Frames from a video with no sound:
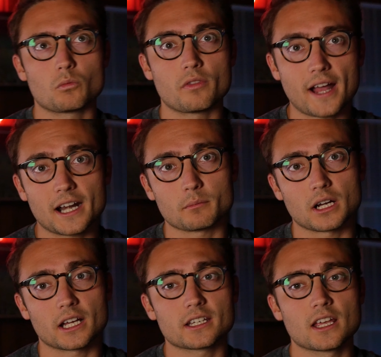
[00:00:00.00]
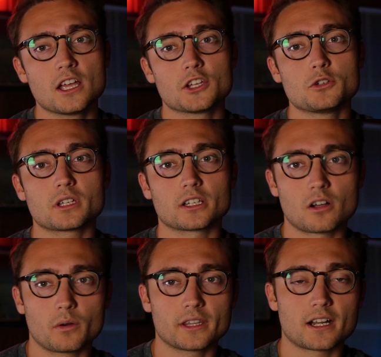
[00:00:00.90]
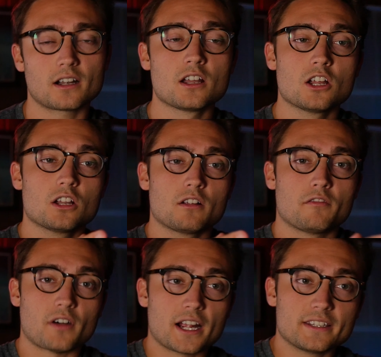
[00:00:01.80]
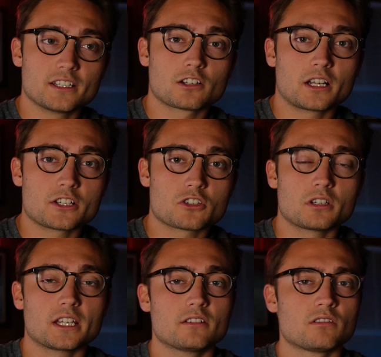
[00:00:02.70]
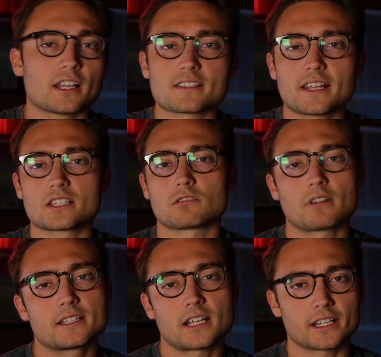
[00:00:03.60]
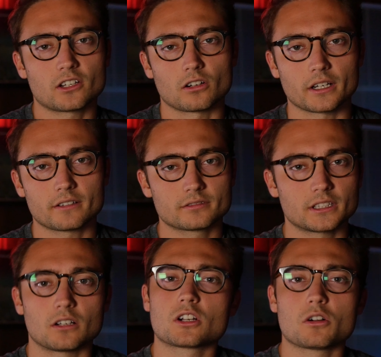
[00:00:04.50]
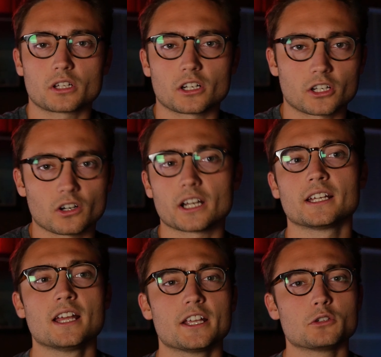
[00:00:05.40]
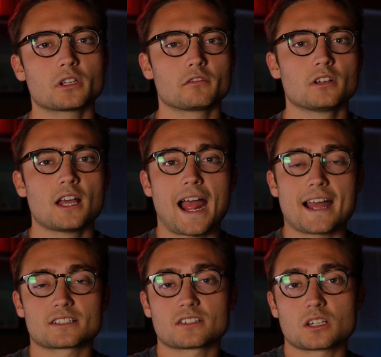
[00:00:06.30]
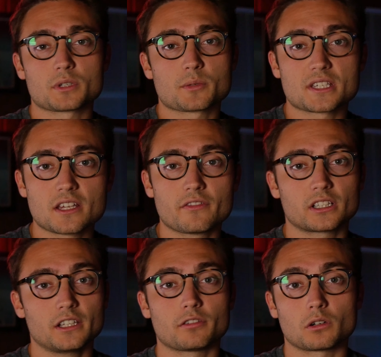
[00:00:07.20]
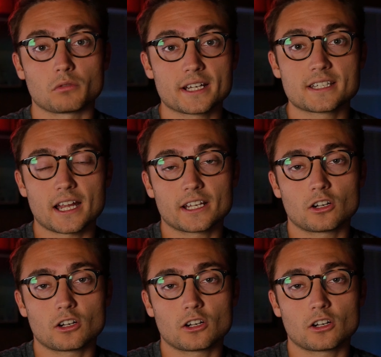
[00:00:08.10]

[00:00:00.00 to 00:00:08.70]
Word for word: with that in mind, you can go in there, find the ingredients you need. Let's say it's a red Thai curry, you know, coconut curry. You can ask someone specifically for a red Thai